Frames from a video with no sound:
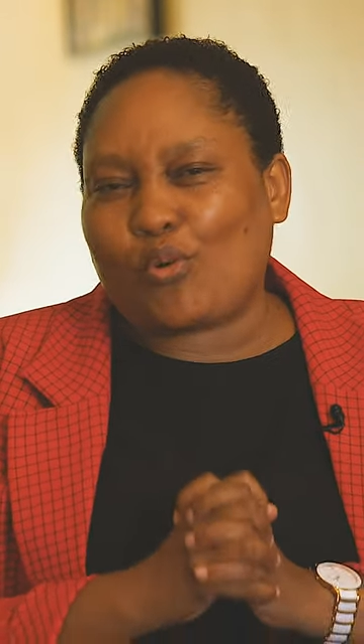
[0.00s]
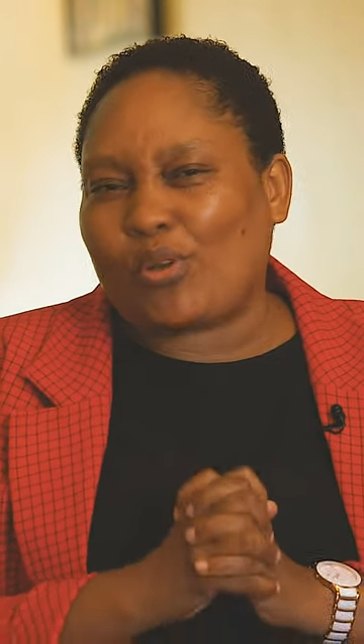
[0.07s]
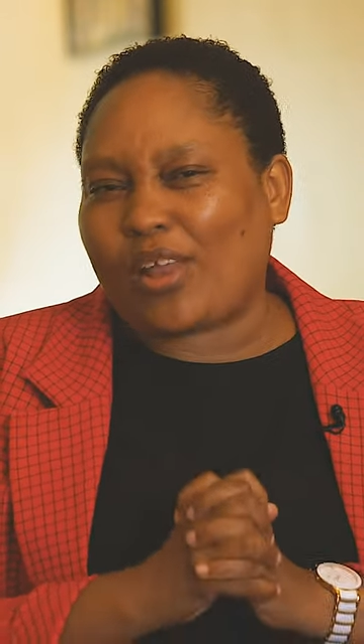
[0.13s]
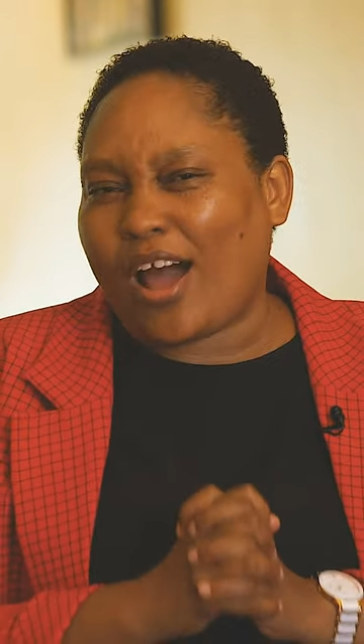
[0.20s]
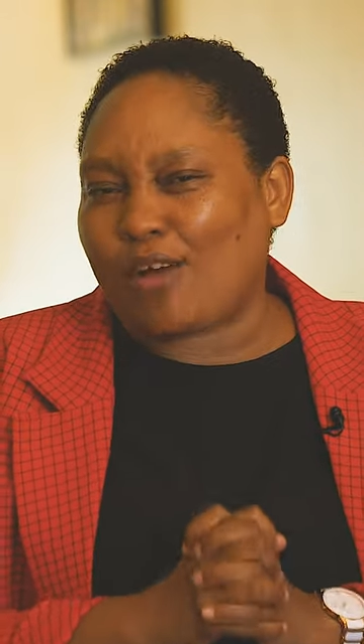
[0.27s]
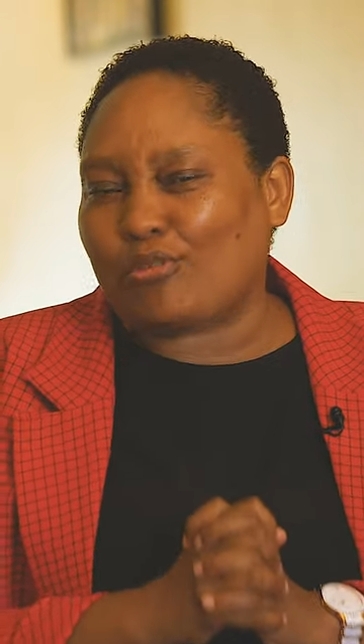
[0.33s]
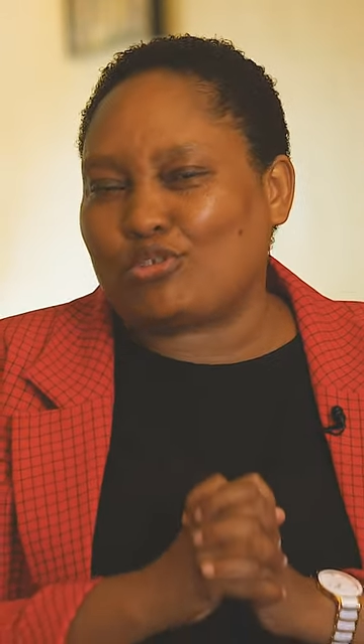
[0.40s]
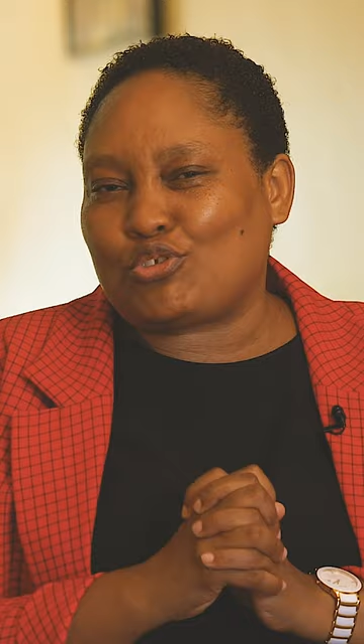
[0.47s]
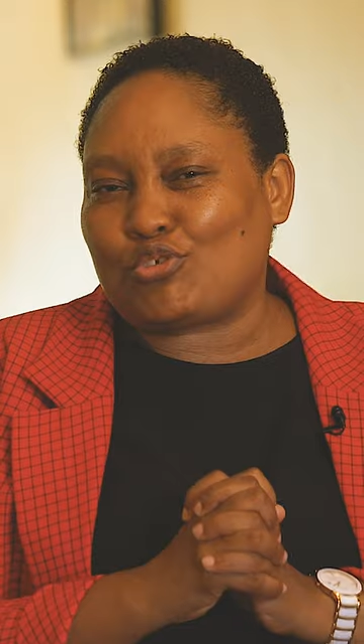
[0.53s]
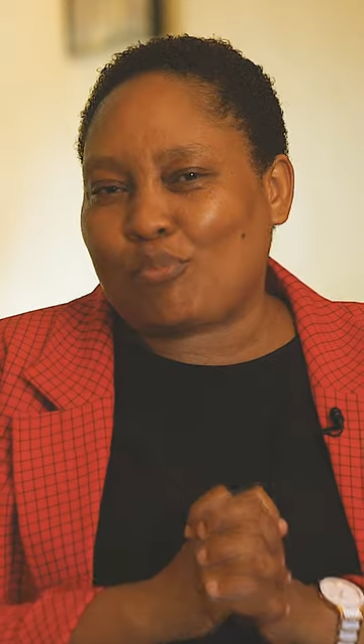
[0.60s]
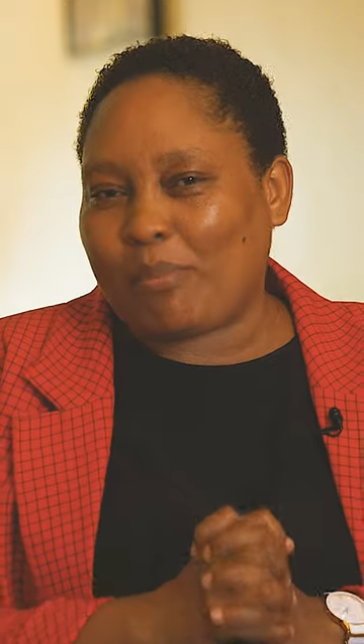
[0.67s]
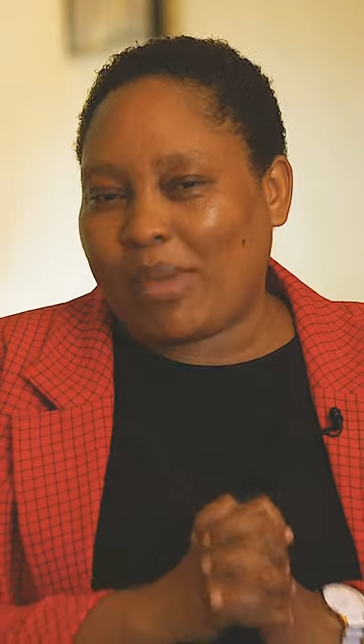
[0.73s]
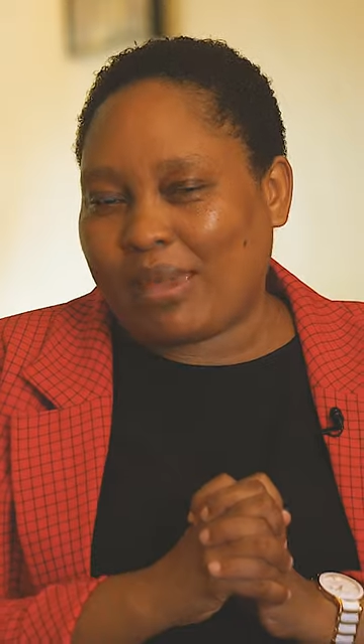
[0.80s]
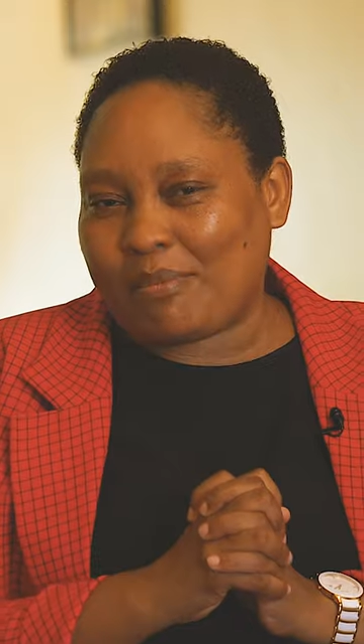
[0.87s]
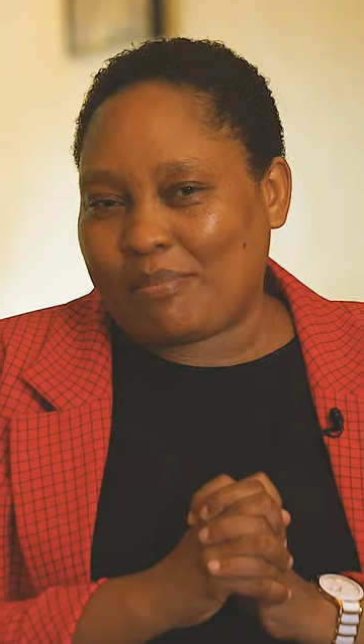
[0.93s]
on how to
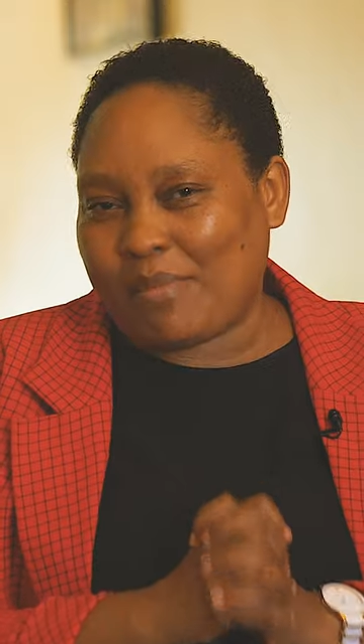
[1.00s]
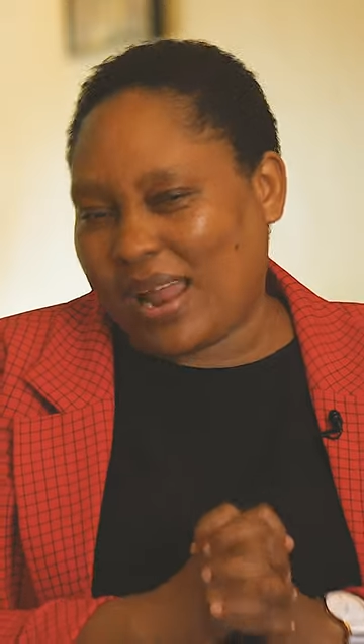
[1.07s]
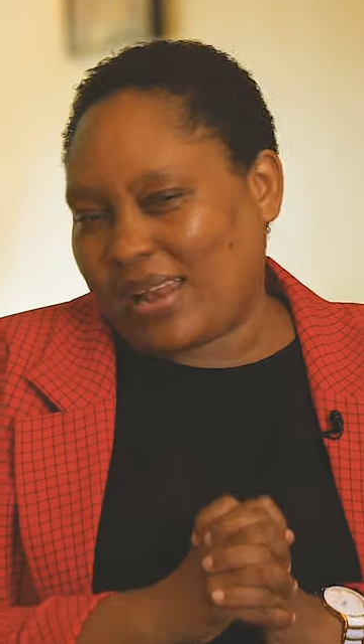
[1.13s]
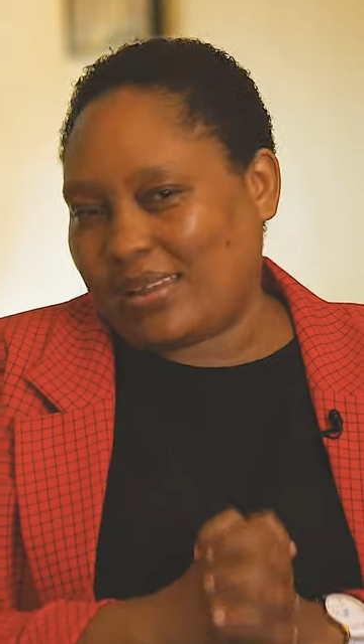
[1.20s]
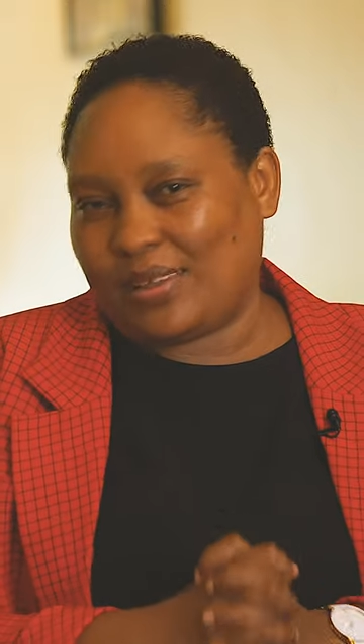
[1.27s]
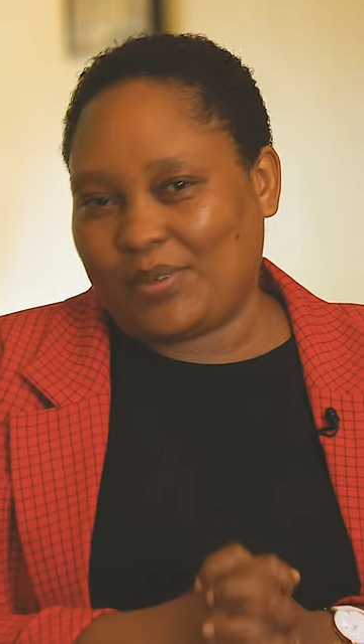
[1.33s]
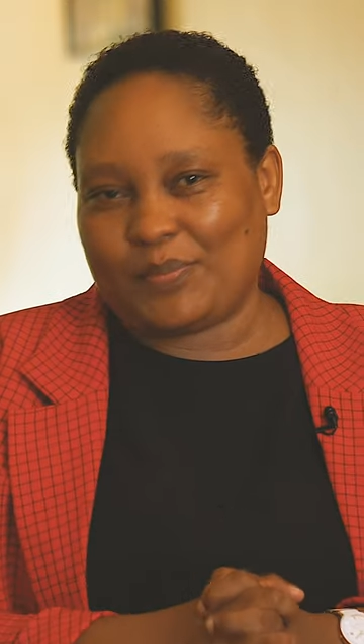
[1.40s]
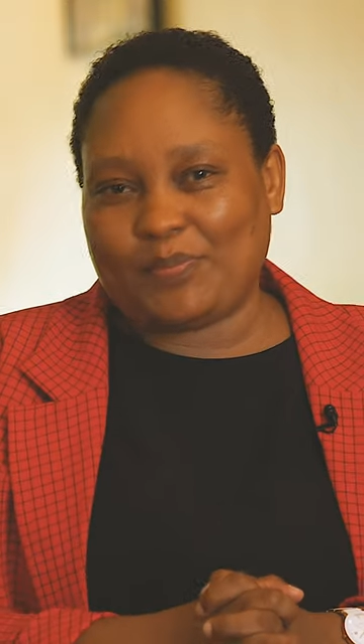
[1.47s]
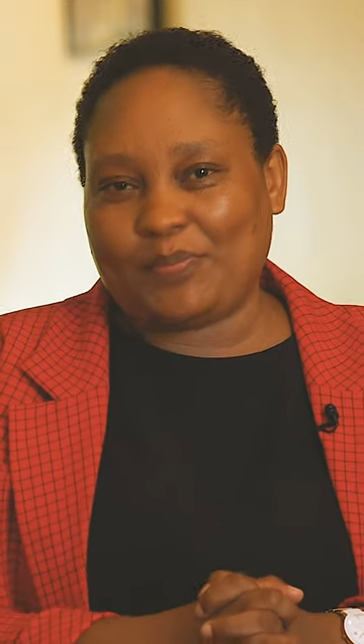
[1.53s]
make money,